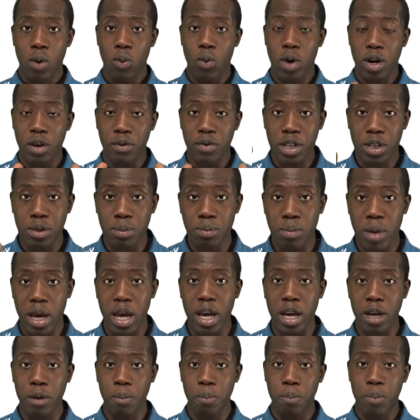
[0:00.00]
one of his
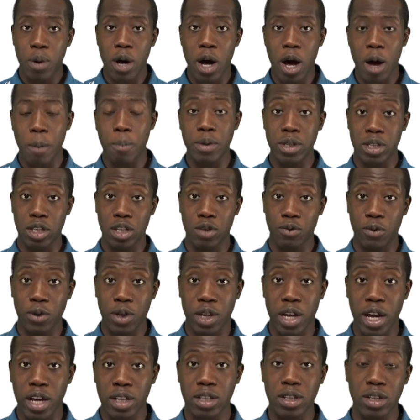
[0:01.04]
main purposes for
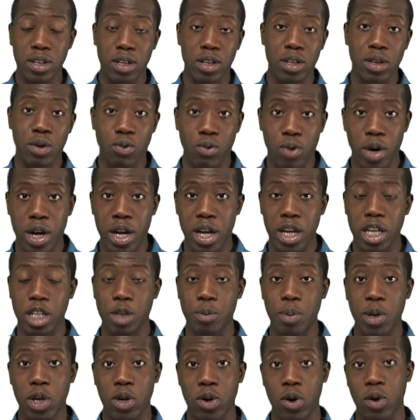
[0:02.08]
getting in the ring
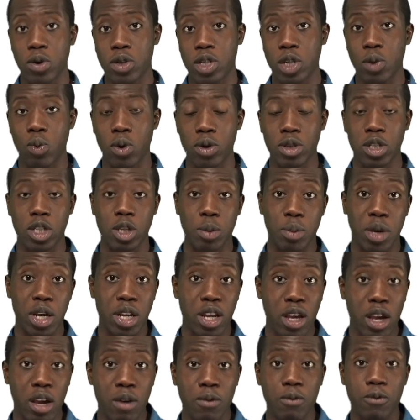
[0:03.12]
is because he wants to be
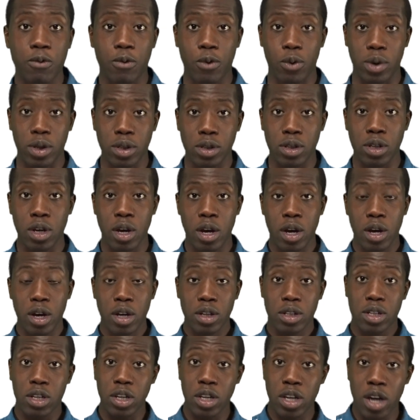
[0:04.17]
an influence
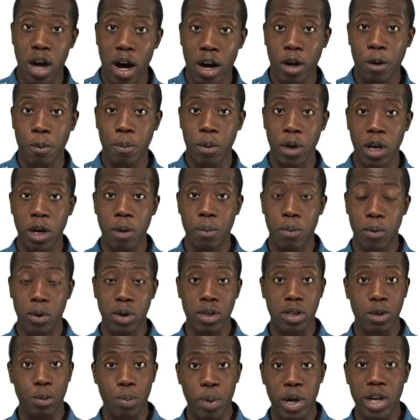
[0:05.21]
to young people,
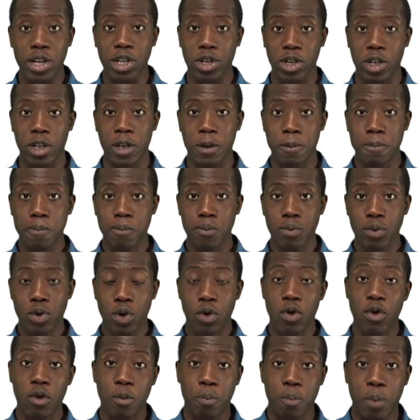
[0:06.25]
especially
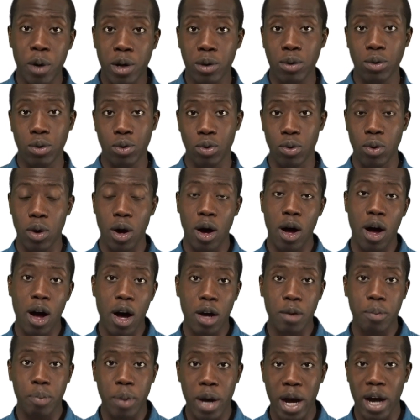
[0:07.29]
who have been through a
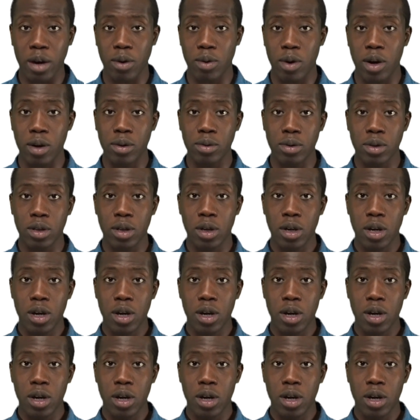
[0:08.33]
hard background